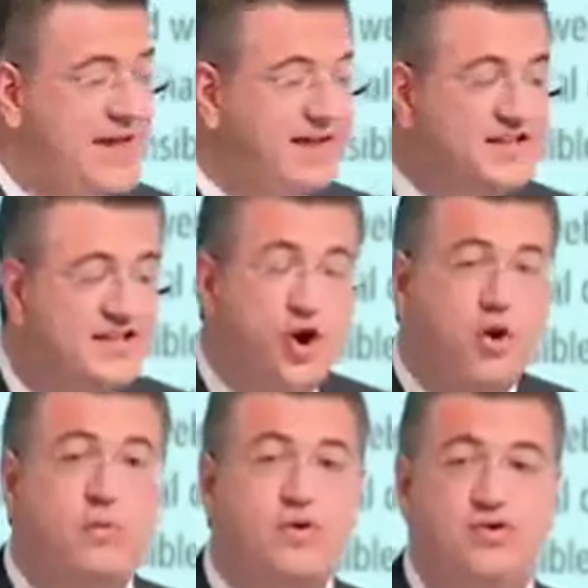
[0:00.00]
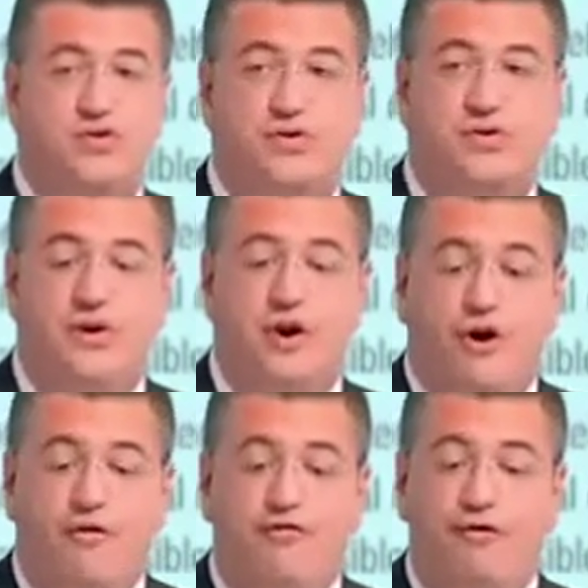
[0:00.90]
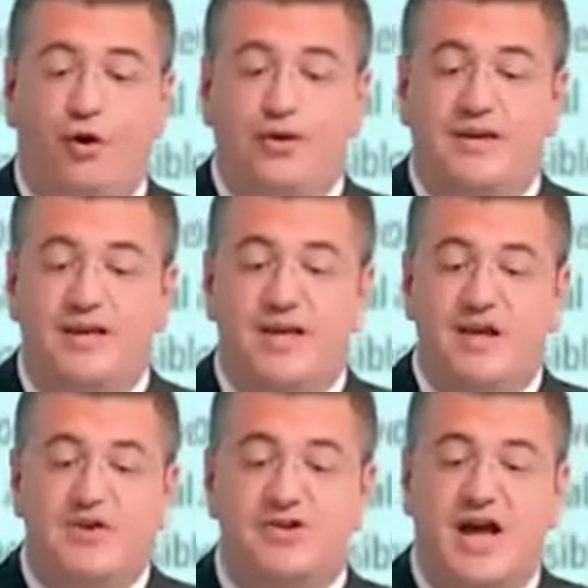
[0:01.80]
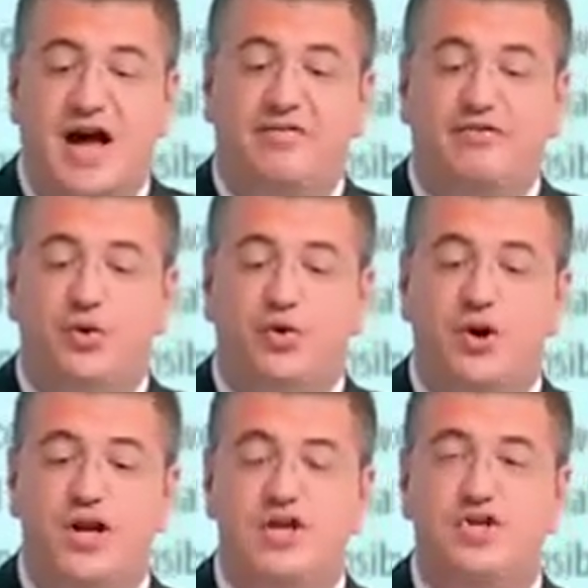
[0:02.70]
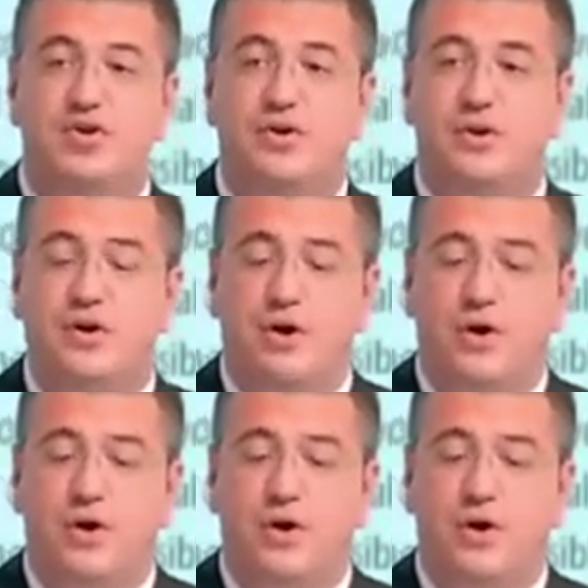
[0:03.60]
It is almost 40 years after cohesion